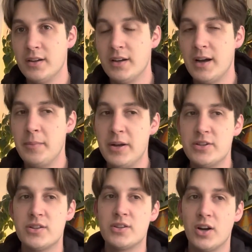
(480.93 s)
I may
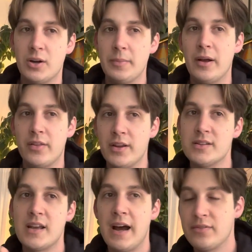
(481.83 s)
just talk about things
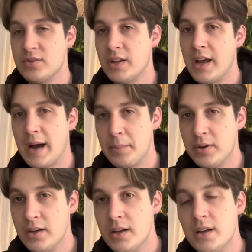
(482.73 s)
after they
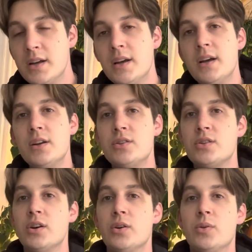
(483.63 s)
happen.
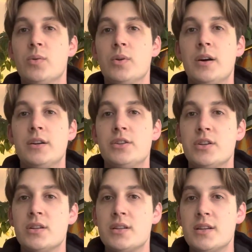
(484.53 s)
So
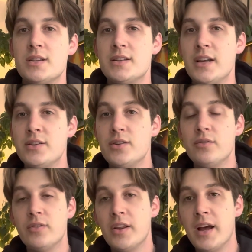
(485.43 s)
just stay tuned
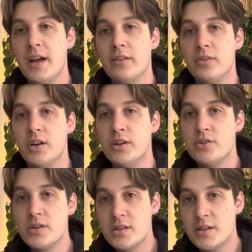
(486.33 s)
for that if you're
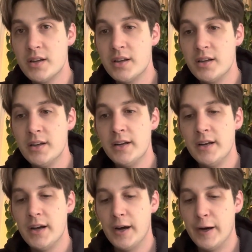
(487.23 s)
interested.
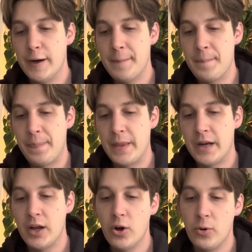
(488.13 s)
And
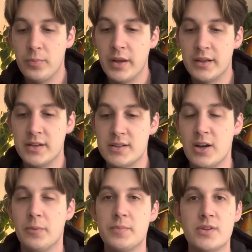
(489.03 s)
I hope that this
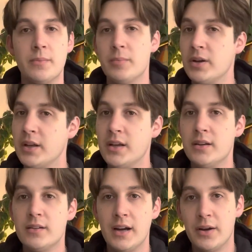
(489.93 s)
helps somebody
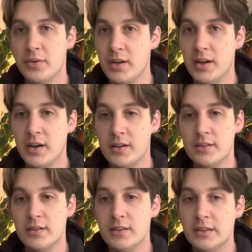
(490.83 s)
out there
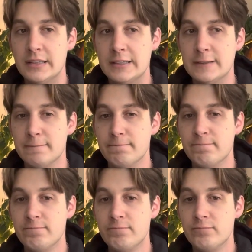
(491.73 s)

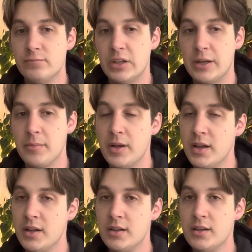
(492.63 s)
like
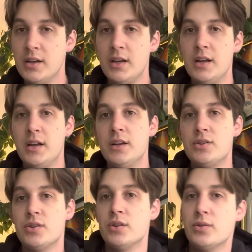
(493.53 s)
me.
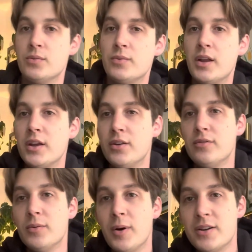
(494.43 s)
So thank you
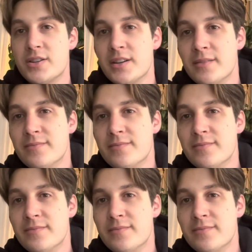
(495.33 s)
for watching.